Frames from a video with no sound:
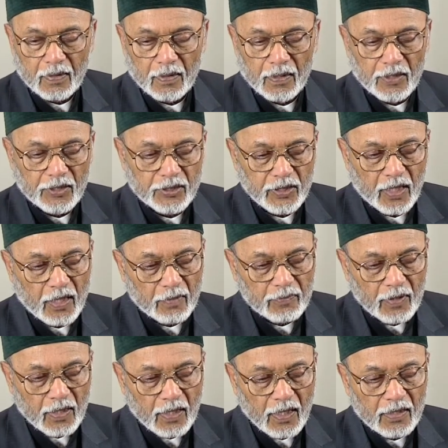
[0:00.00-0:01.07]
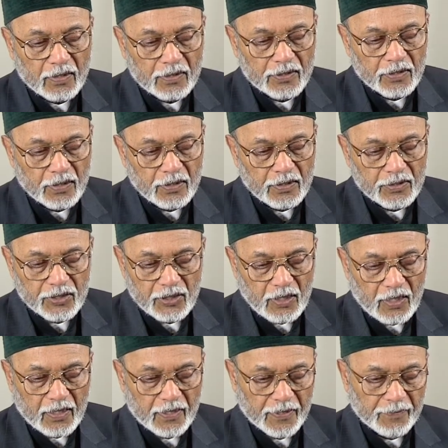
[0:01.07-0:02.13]
Sheikh Abdul Qadir
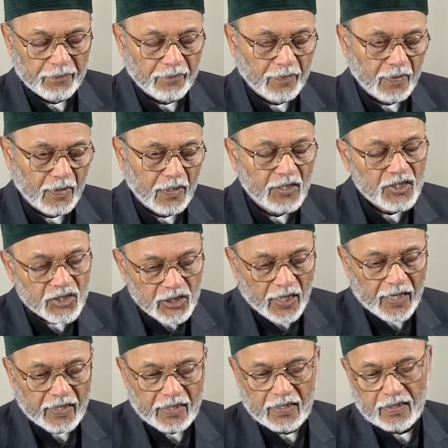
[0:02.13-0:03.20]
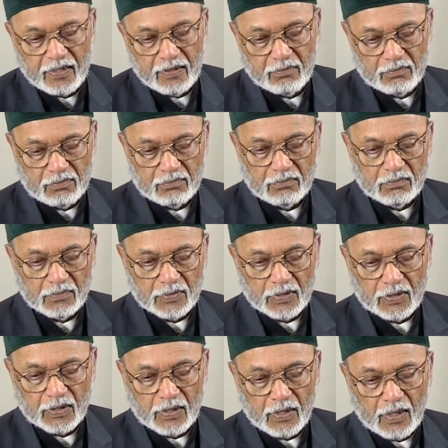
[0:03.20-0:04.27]
Jilani chided them
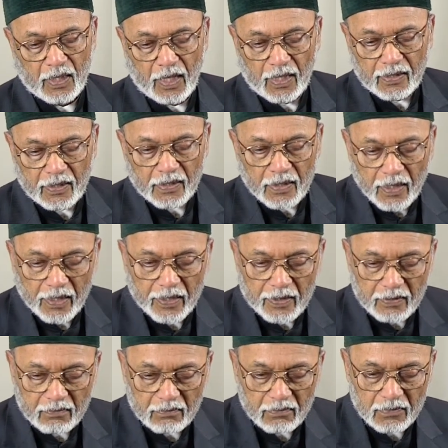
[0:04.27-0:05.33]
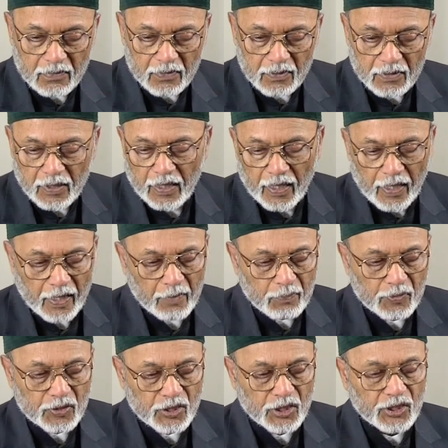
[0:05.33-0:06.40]
and declared that any
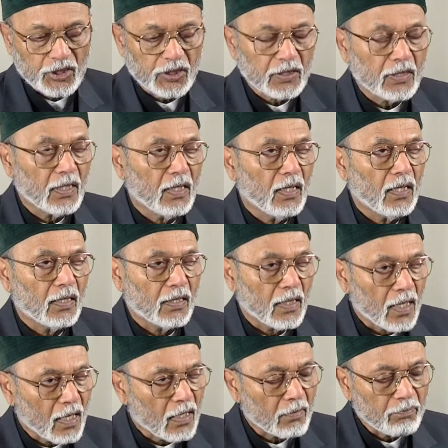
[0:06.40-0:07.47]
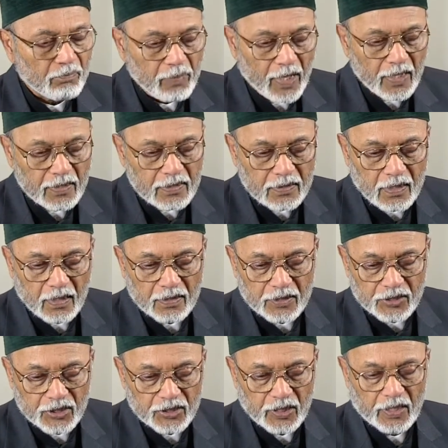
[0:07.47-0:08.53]
position not based on
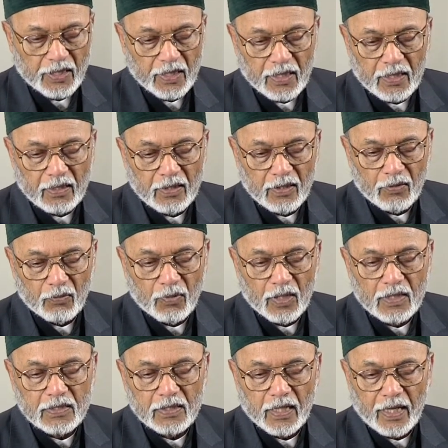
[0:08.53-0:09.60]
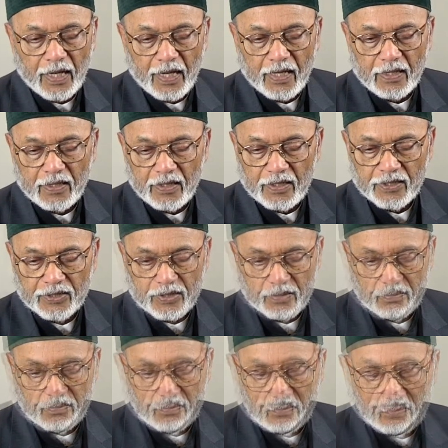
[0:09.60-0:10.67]
the Sharia was atheism.